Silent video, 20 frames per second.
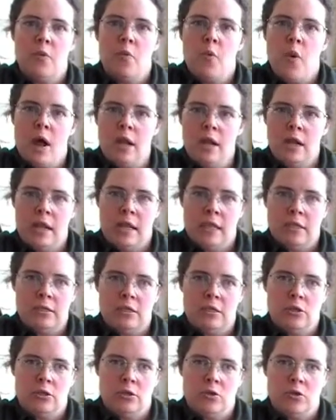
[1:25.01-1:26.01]
one
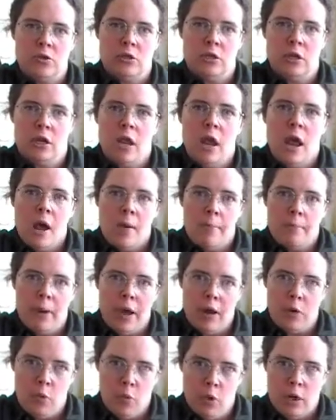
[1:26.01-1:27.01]
institution,
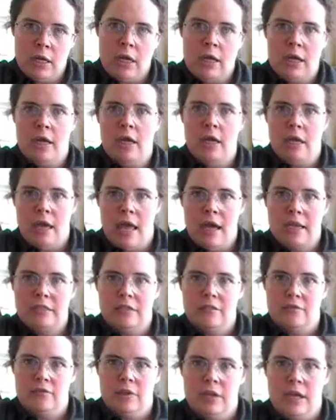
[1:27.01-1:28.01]
but working
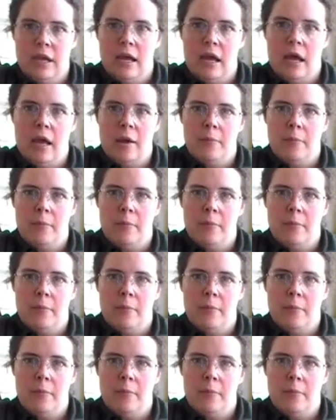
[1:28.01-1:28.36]
collectively.